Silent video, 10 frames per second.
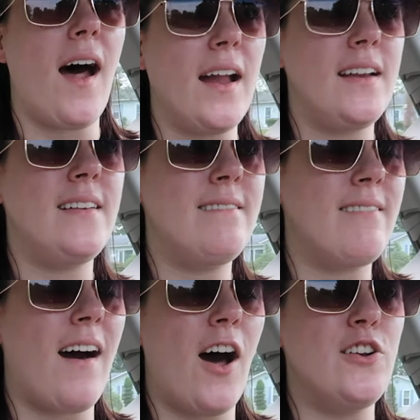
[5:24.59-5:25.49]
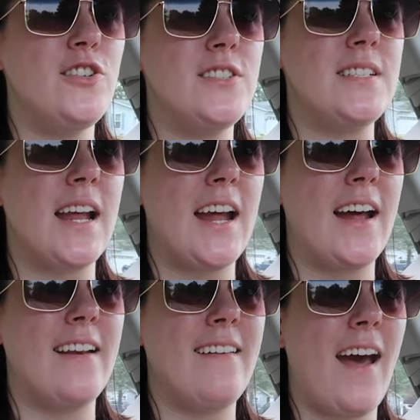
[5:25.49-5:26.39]
I
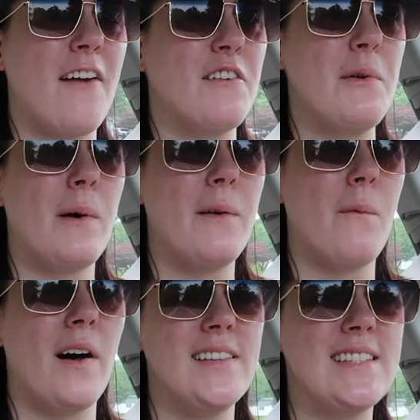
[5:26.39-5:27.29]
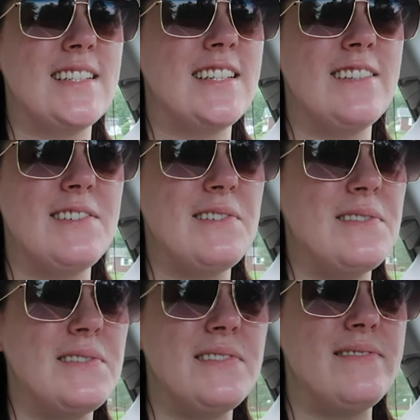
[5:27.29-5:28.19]
understand everyone wants
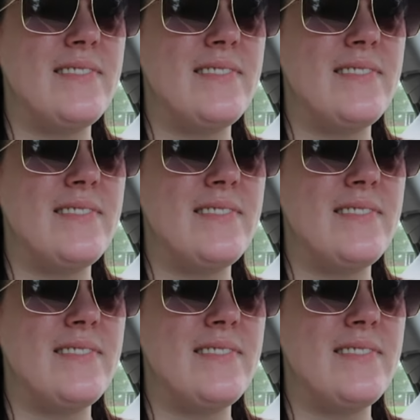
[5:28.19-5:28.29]
to